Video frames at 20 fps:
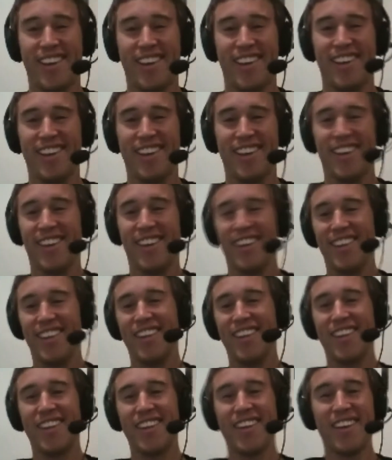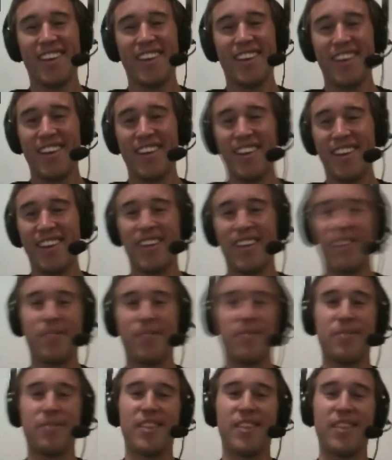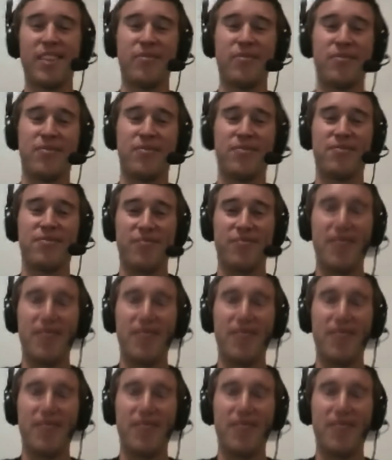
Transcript: (silent)